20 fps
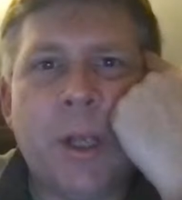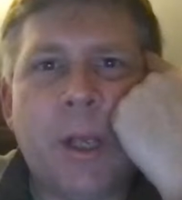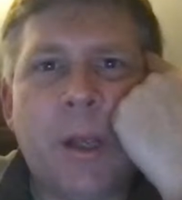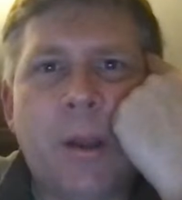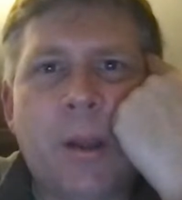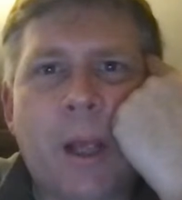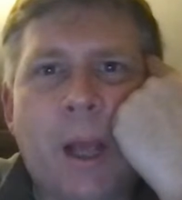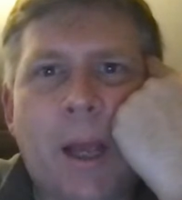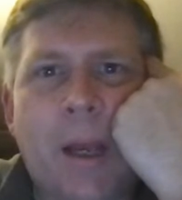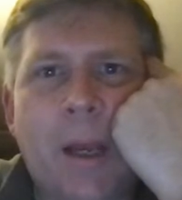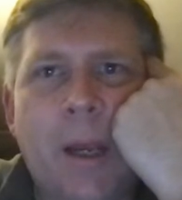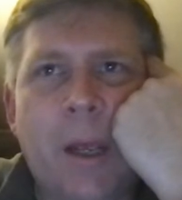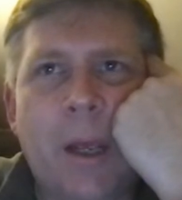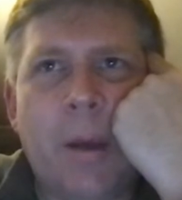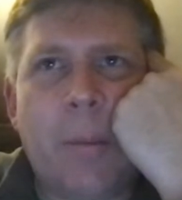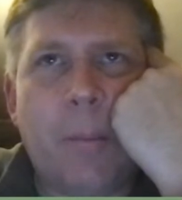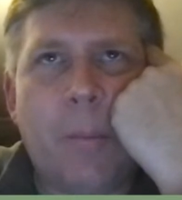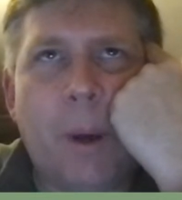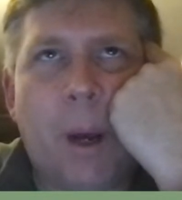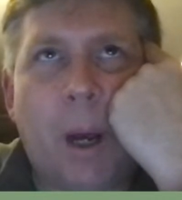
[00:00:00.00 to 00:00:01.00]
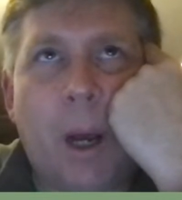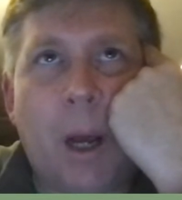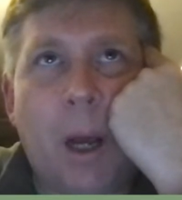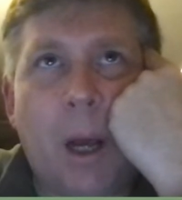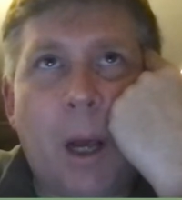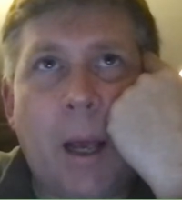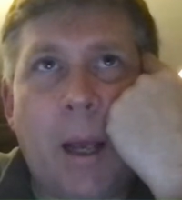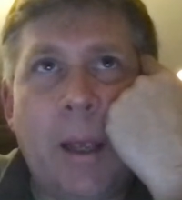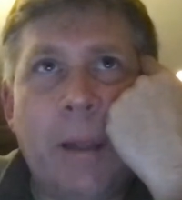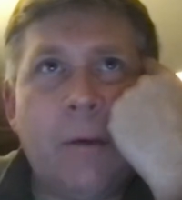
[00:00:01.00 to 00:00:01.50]
the idea
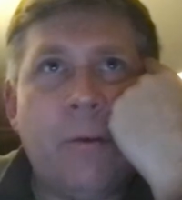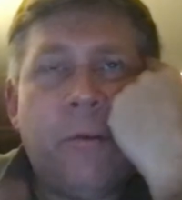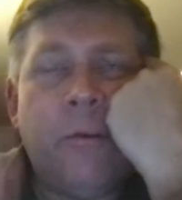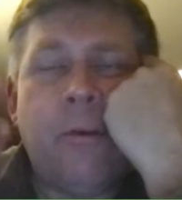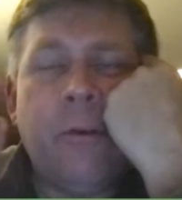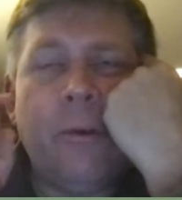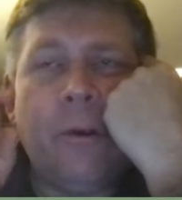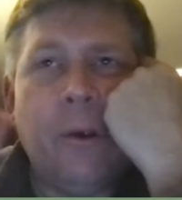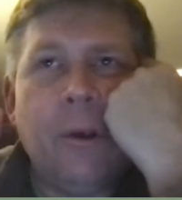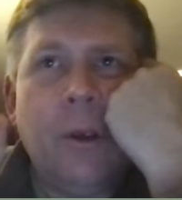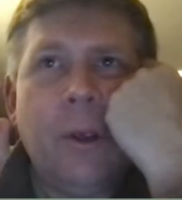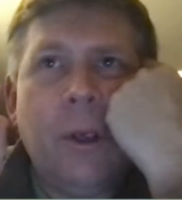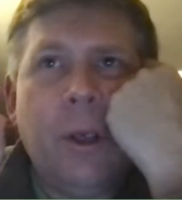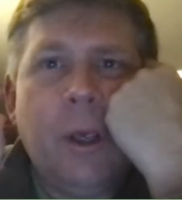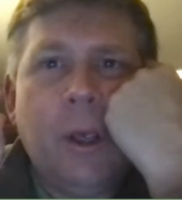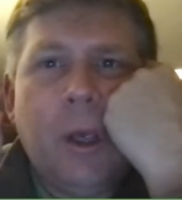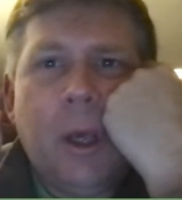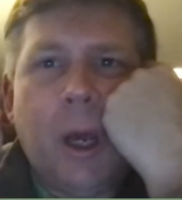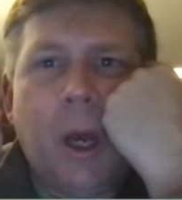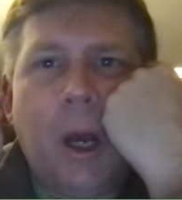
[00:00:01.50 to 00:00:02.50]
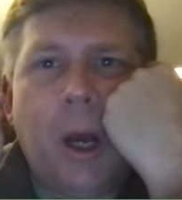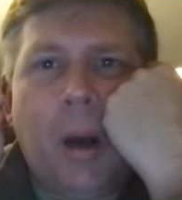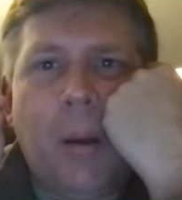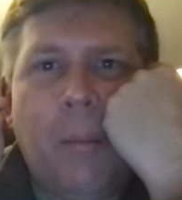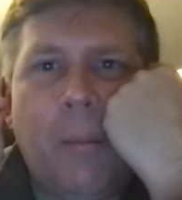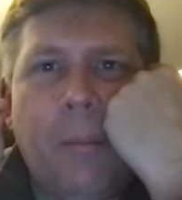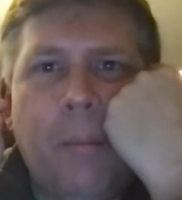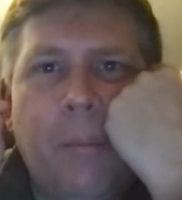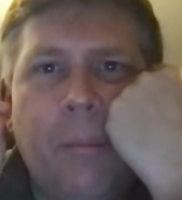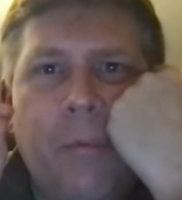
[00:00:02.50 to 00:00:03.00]
behind
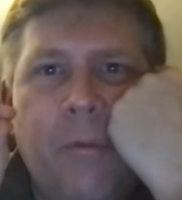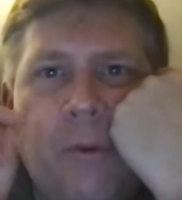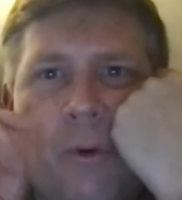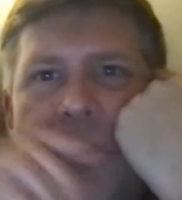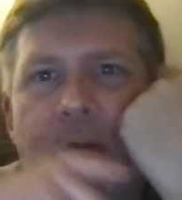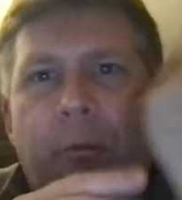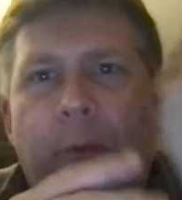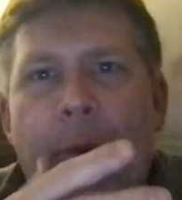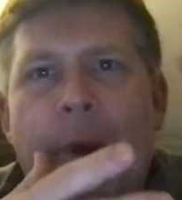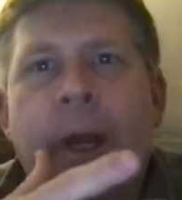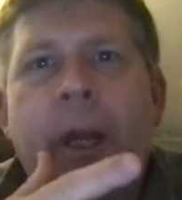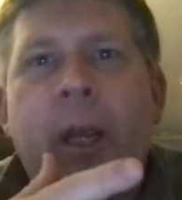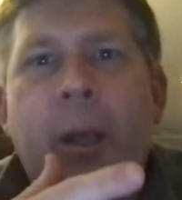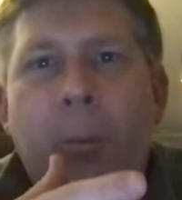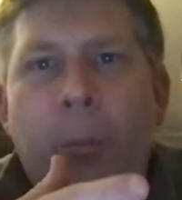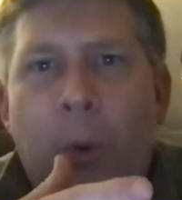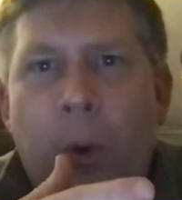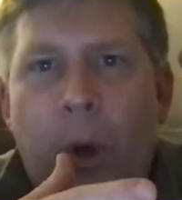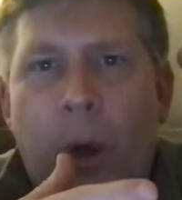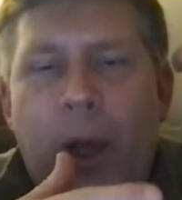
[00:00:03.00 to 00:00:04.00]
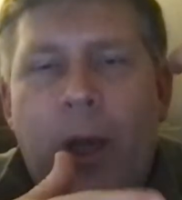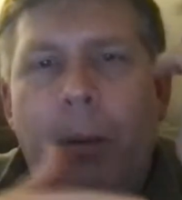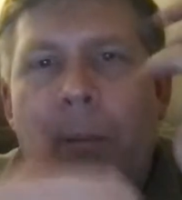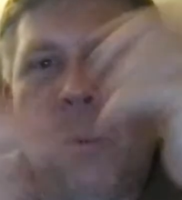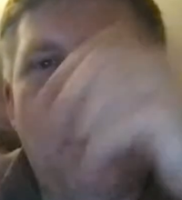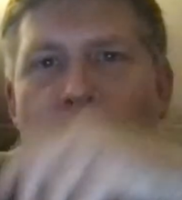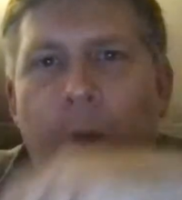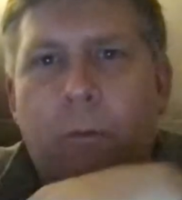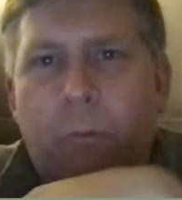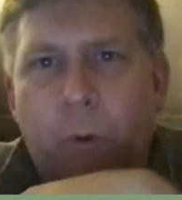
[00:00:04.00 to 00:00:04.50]
sort of reading it more like a
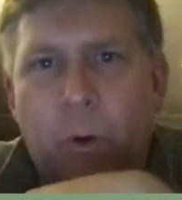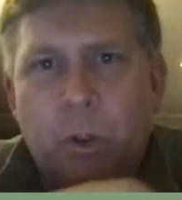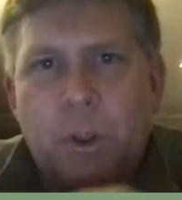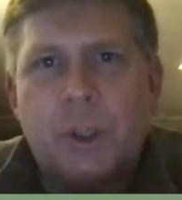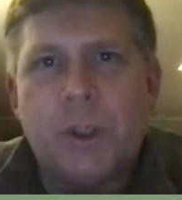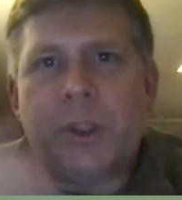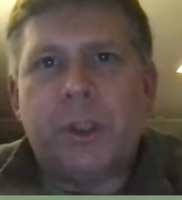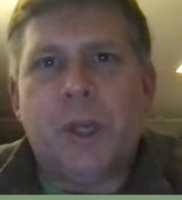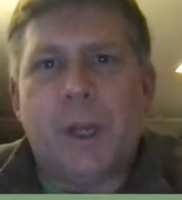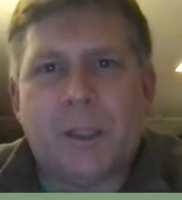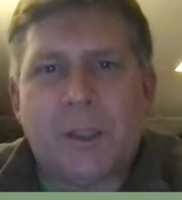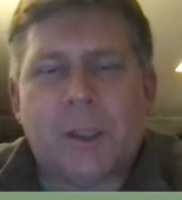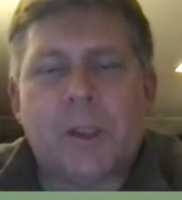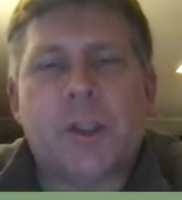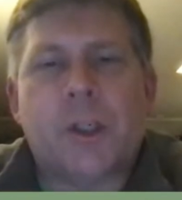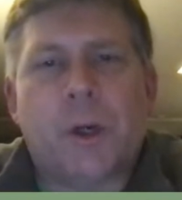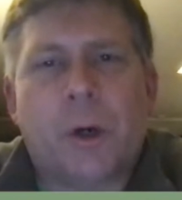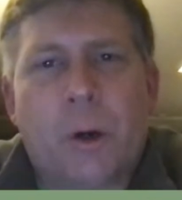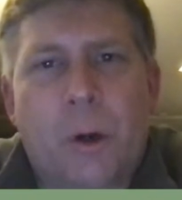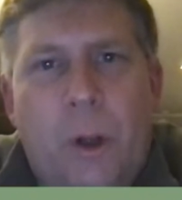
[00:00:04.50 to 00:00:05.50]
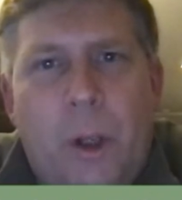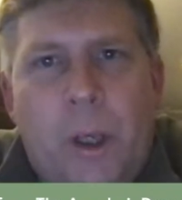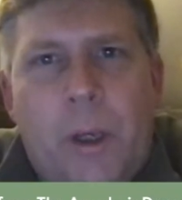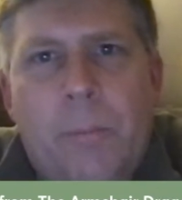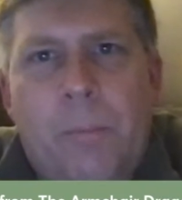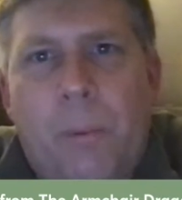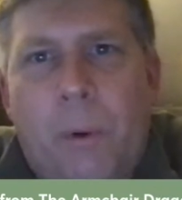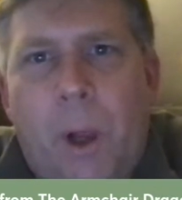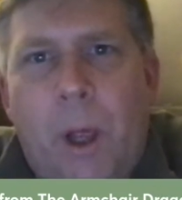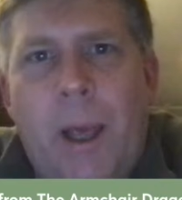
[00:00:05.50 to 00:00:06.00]
book versus necessarily
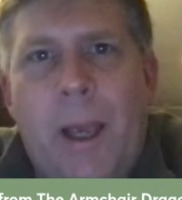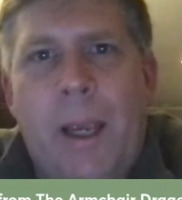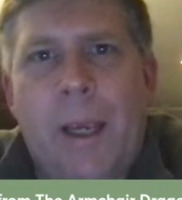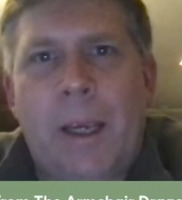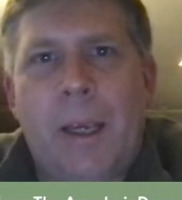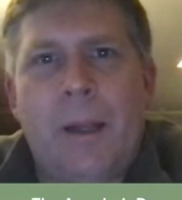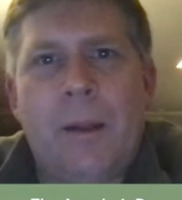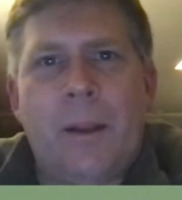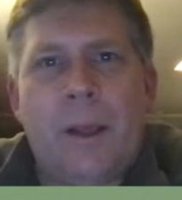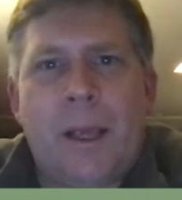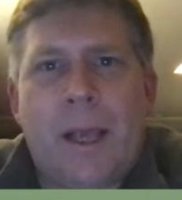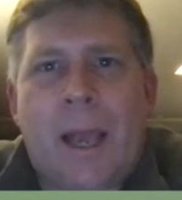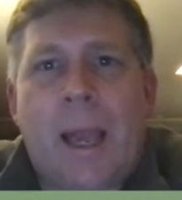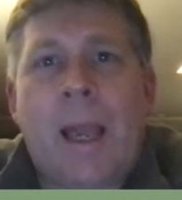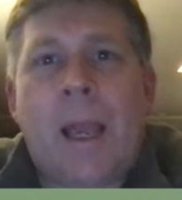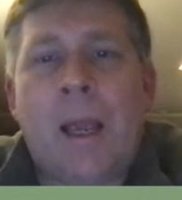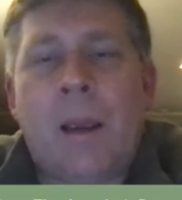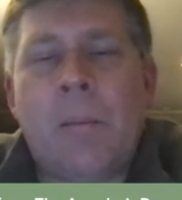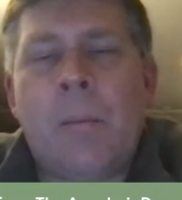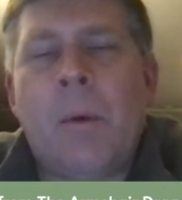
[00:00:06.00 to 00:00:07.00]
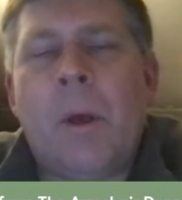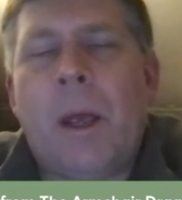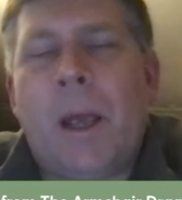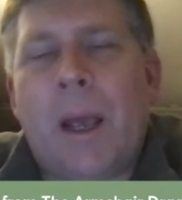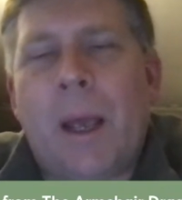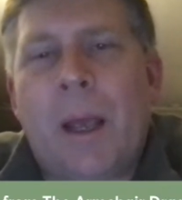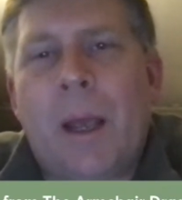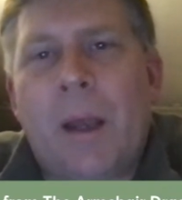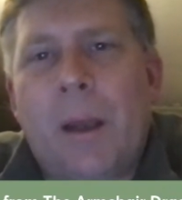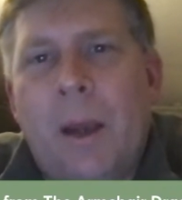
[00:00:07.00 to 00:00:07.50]
playing in the game,
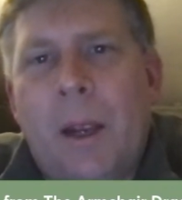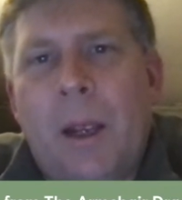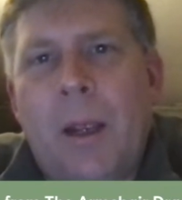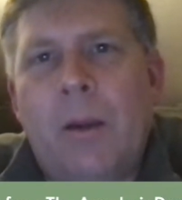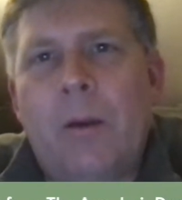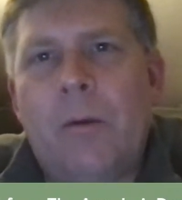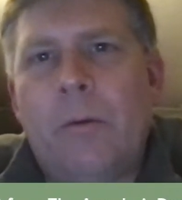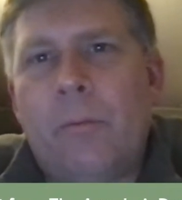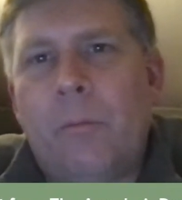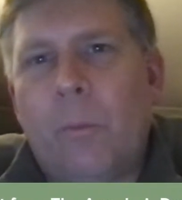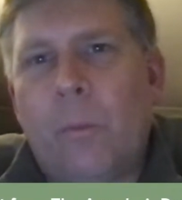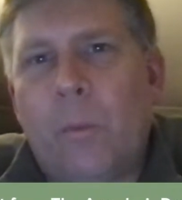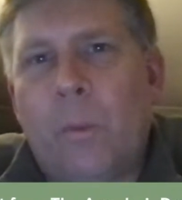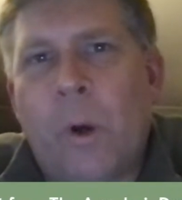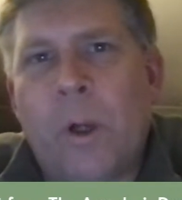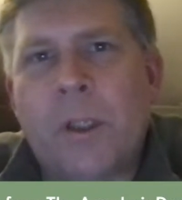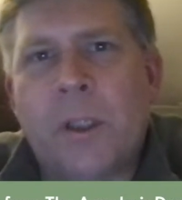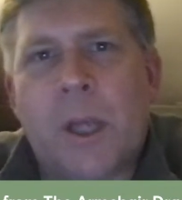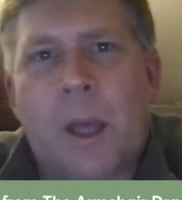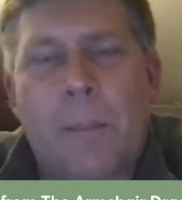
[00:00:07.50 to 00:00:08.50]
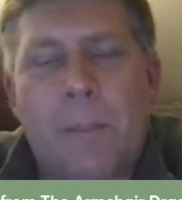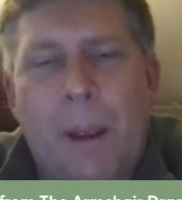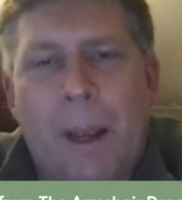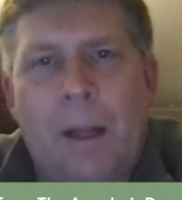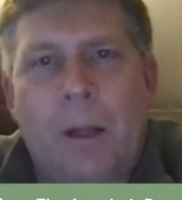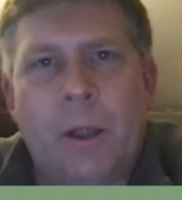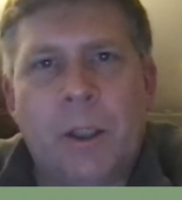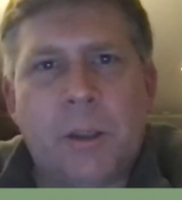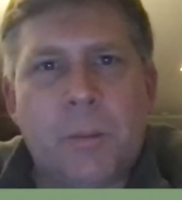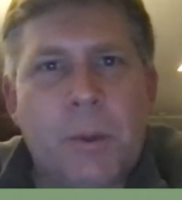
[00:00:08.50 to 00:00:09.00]
and what's that
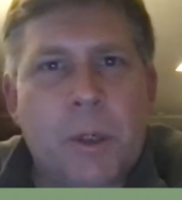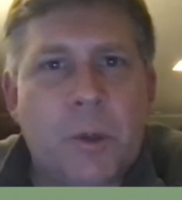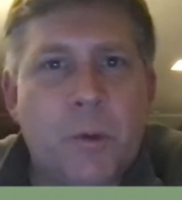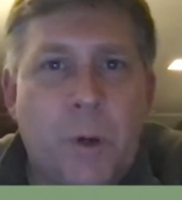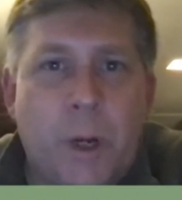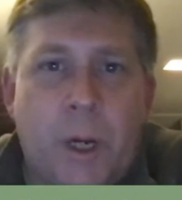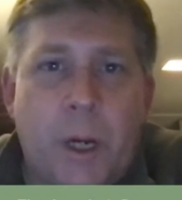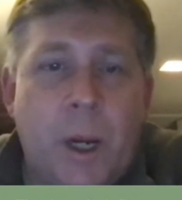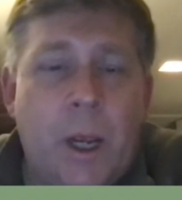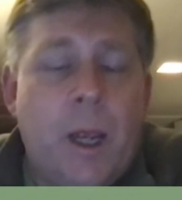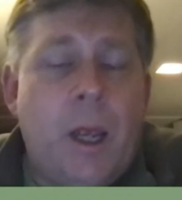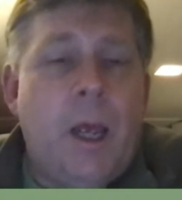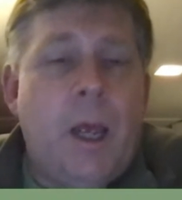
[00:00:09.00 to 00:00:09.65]
balance in between.